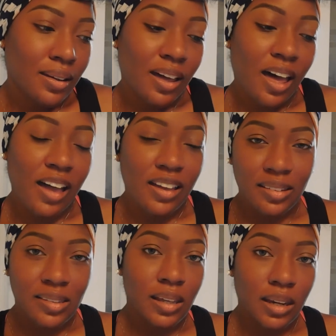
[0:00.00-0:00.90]
I could
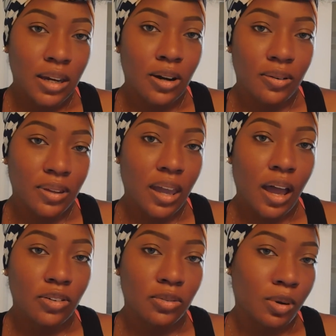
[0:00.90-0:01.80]
sit here on the
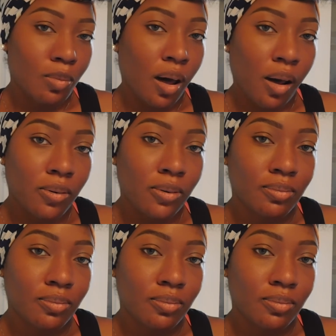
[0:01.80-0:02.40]
couch with a bottle.